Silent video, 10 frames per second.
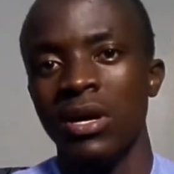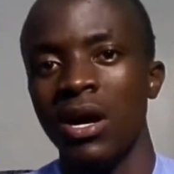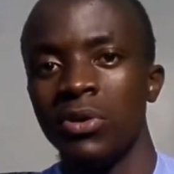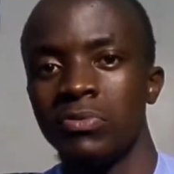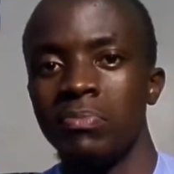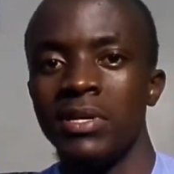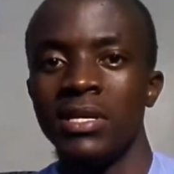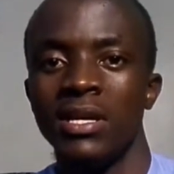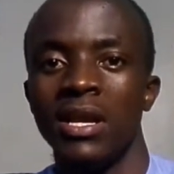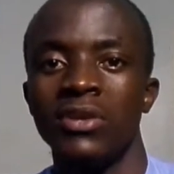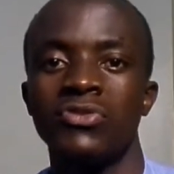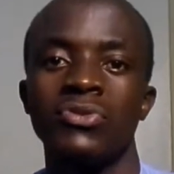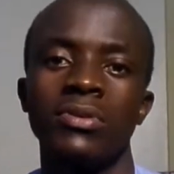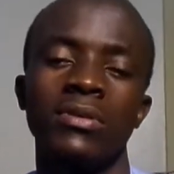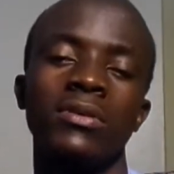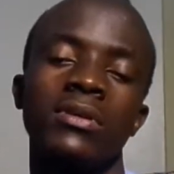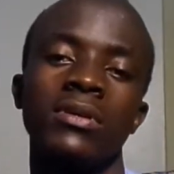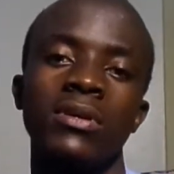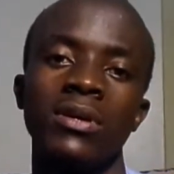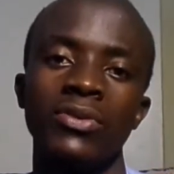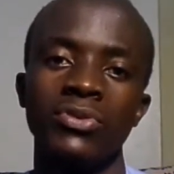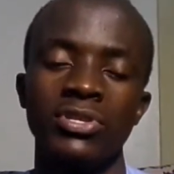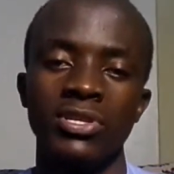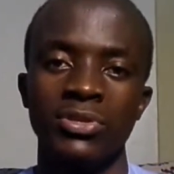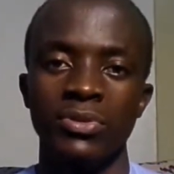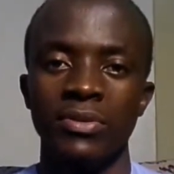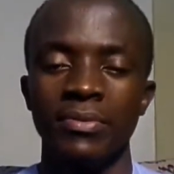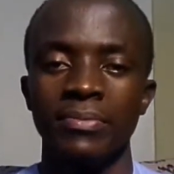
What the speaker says: out being lateral rotation.